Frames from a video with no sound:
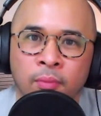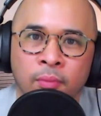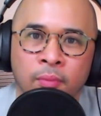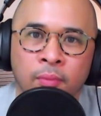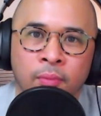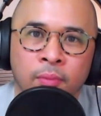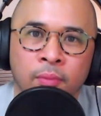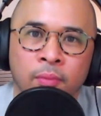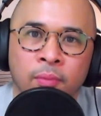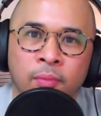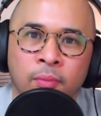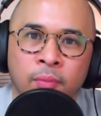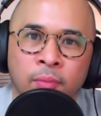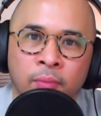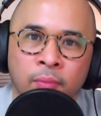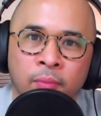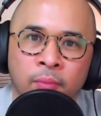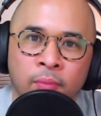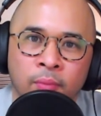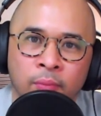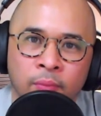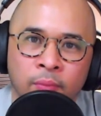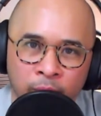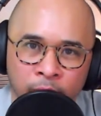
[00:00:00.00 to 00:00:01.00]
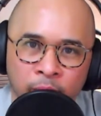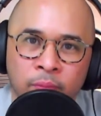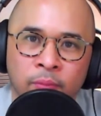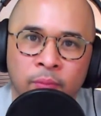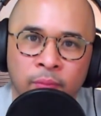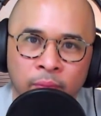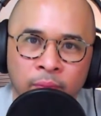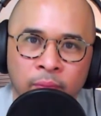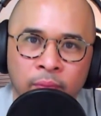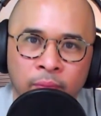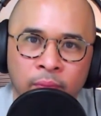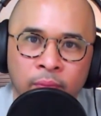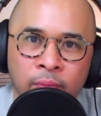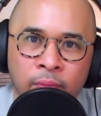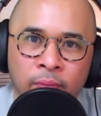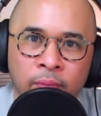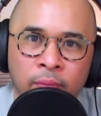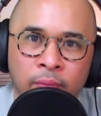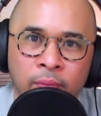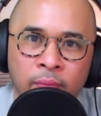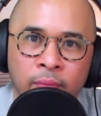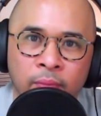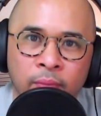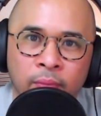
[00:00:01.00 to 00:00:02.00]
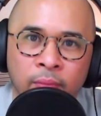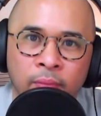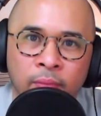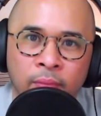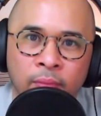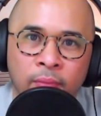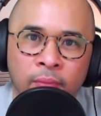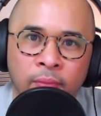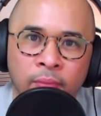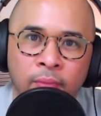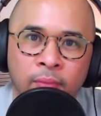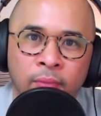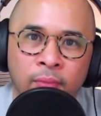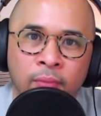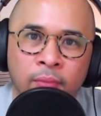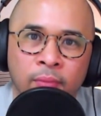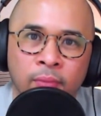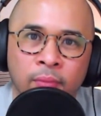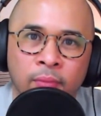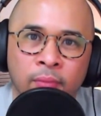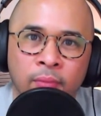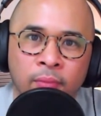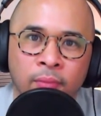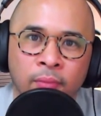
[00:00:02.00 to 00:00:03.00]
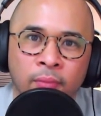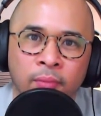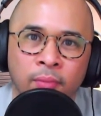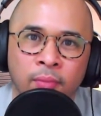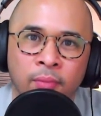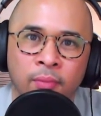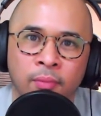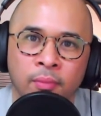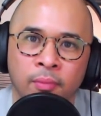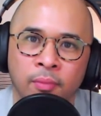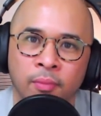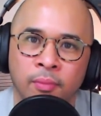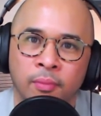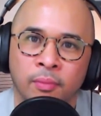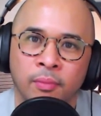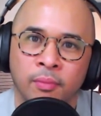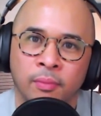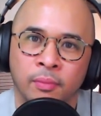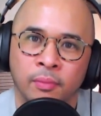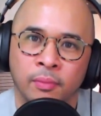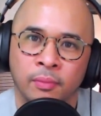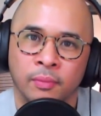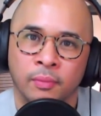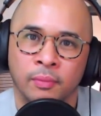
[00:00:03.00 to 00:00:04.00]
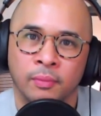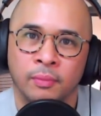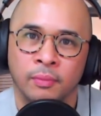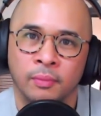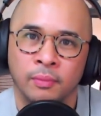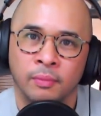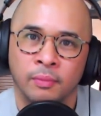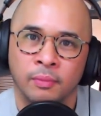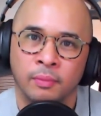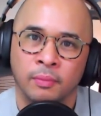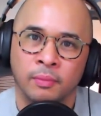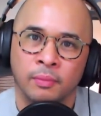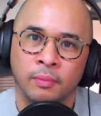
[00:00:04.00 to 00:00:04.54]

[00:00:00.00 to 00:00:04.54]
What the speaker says: This person isn't speaking.